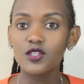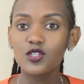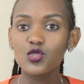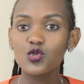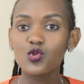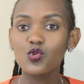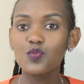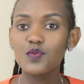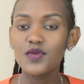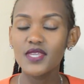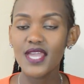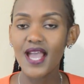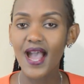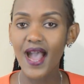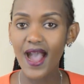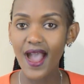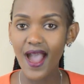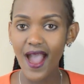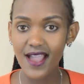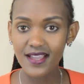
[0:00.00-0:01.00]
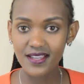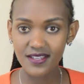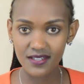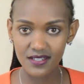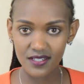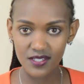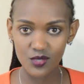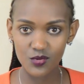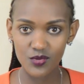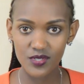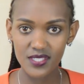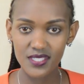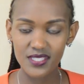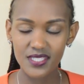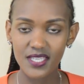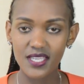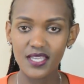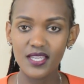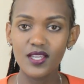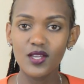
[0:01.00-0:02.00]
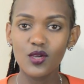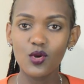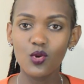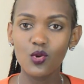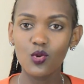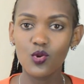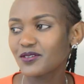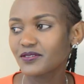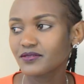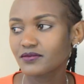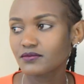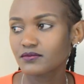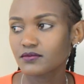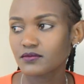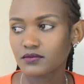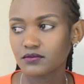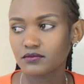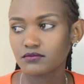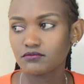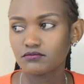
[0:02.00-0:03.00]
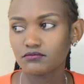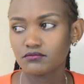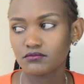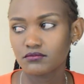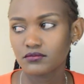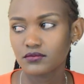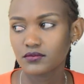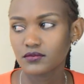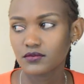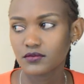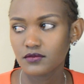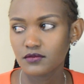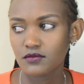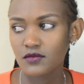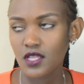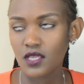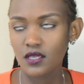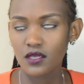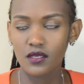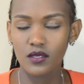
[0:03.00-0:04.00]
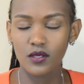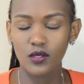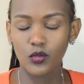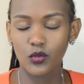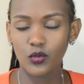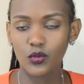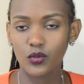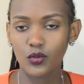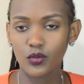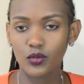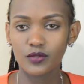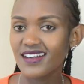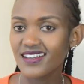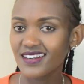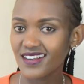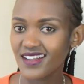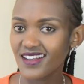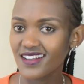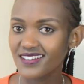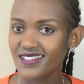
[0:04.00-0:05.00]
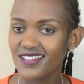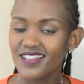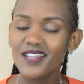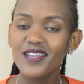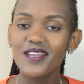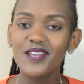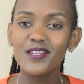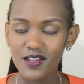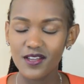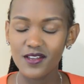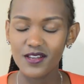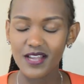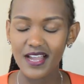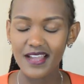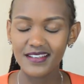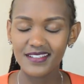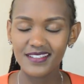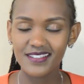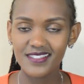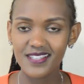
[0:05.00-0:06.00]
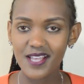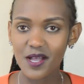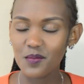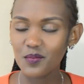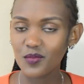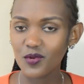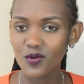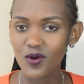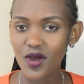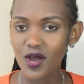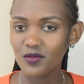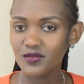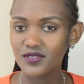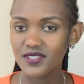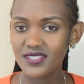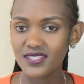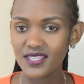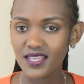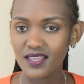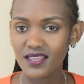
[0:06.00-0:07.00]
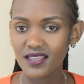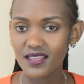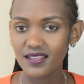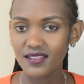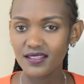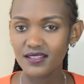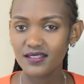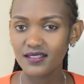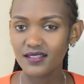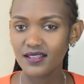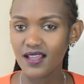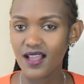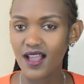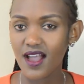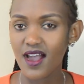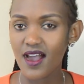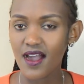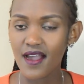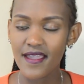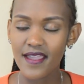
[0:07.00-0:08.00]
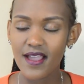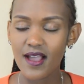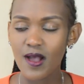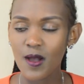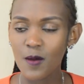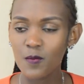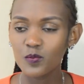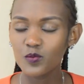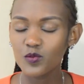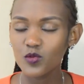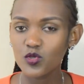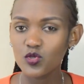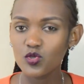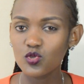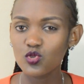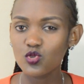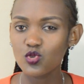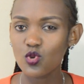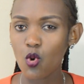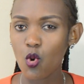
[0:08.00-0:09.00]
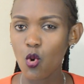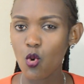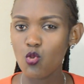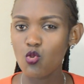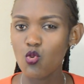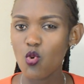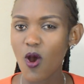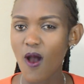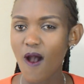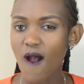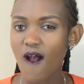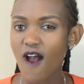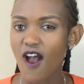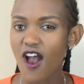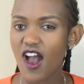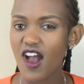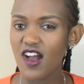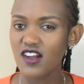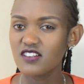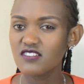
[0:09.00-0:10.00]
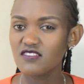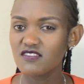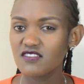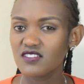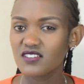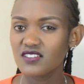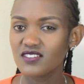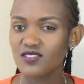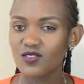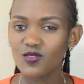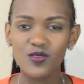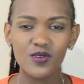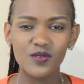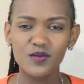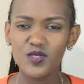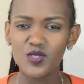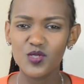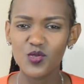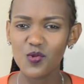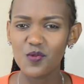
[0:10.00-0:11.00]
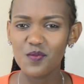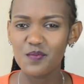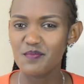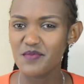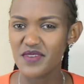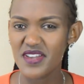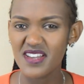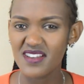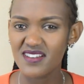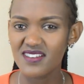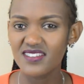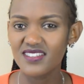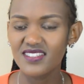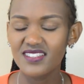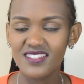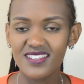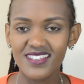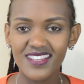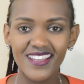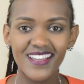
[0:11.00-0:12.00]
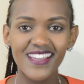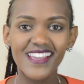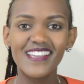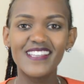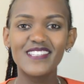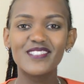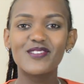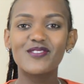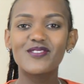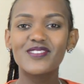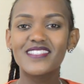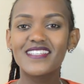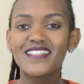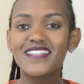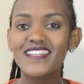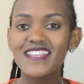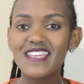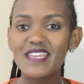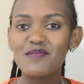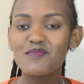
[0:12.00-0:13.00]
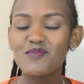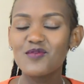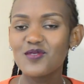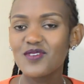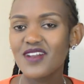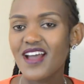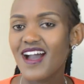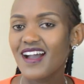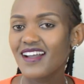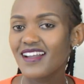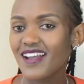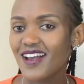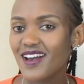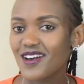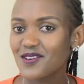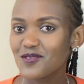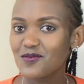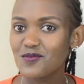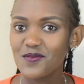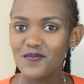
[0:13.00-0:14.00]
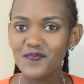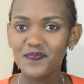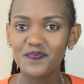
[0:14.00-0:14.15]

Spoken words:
To be angry, we say korakara. Korakara. An example, I would say, I am so angry or I'm so mad. So I would say de murakaru.